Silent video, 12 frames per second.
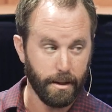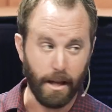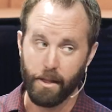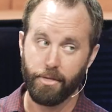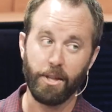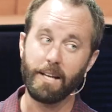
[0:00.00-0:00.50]

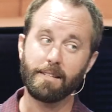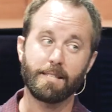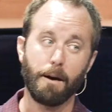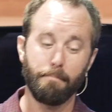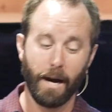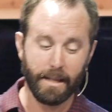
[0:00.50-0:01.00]
That things
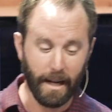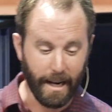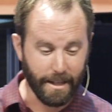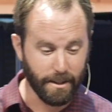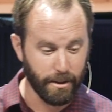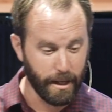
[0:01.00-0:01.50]
that might
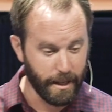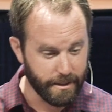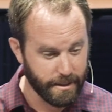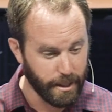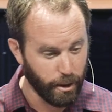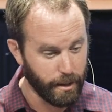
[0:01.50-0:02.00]
not
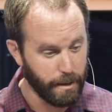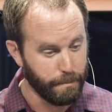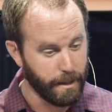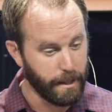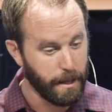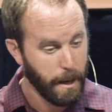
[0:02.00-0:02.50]
necessarily
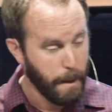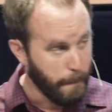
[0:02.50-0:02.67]
be